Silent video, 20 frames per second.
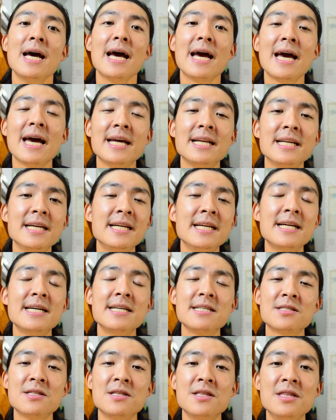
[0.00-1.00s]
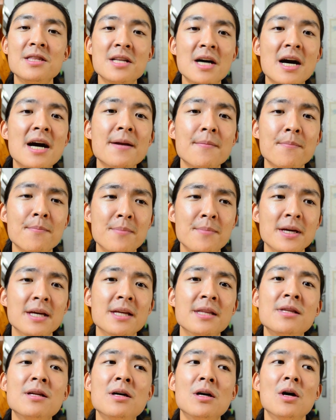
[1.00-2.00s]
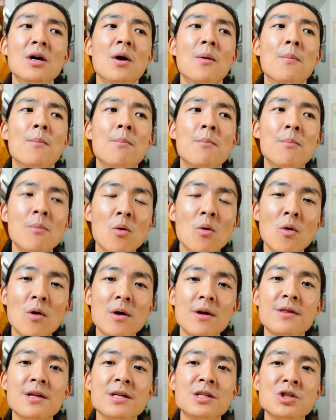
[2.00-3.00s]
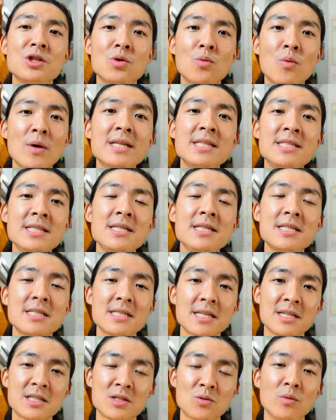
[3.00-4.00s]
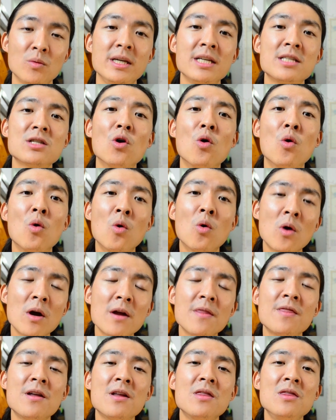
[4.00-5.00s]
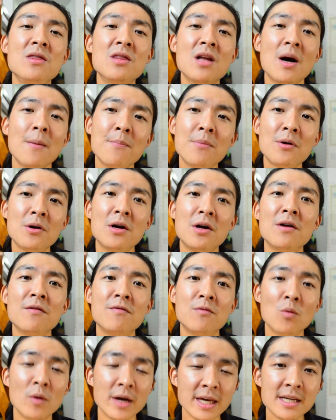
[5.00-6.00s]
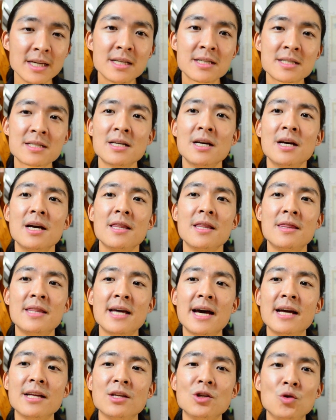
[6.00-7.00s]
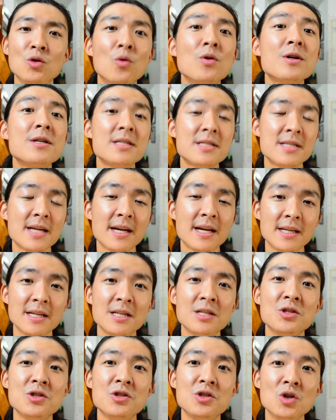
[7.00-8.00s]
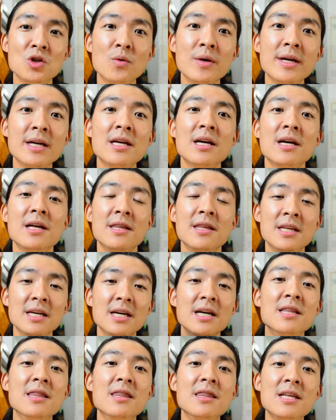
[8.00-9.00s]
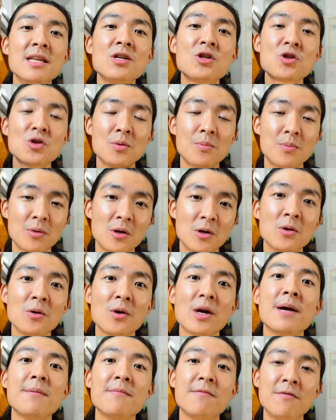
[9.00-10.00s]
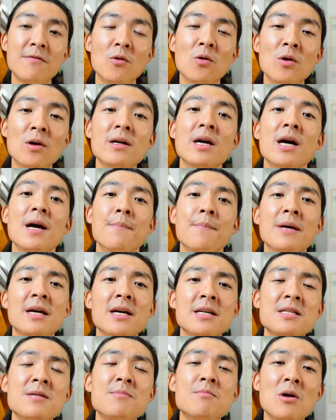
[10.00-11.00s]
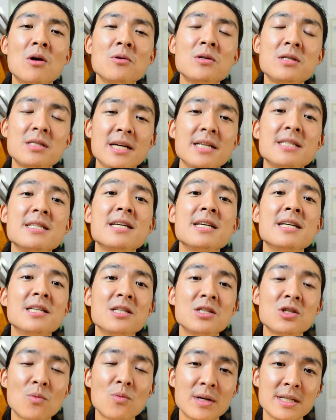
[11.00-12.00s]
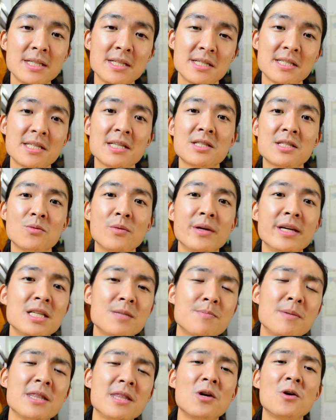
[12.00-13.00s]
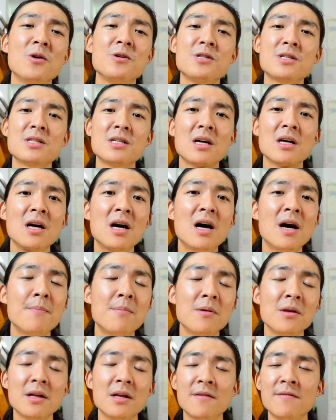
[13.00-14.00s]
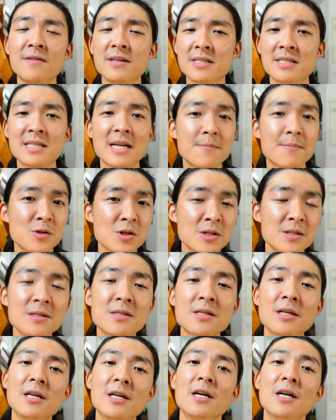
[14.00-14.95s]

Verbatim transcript: and it has not been more than 26 weeks or the number of weeks that your state is doing the initial program for, because in most states it is 26 weeks, but there are just a couple of exceptions,